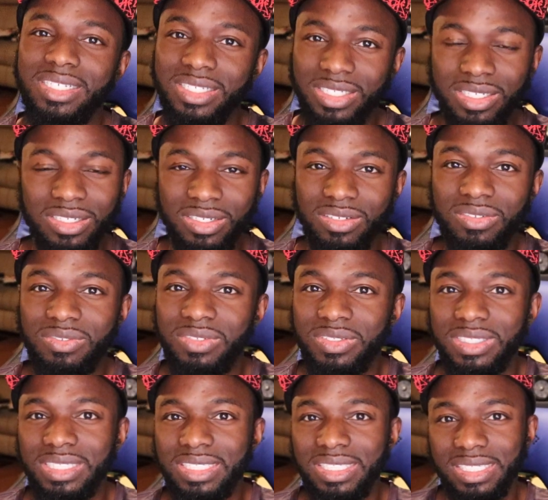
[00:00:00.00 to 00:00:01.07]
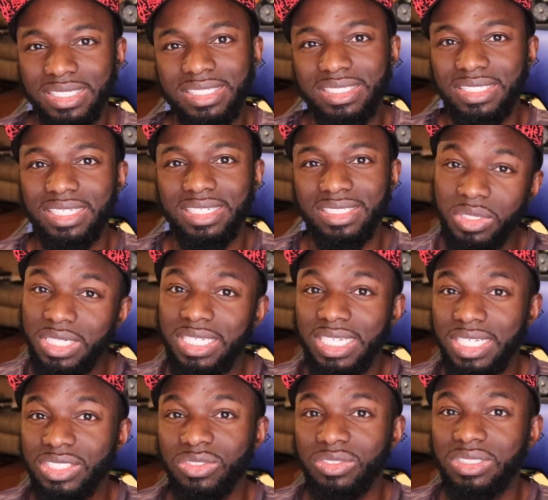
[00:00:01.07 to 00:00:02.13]
of this city. Pretty
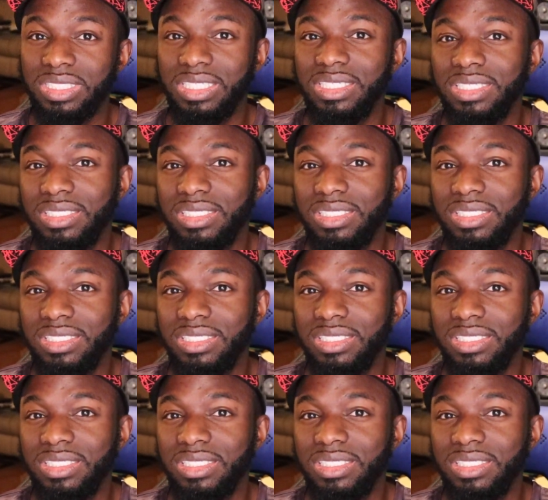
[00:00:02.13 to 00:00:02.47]
interesting.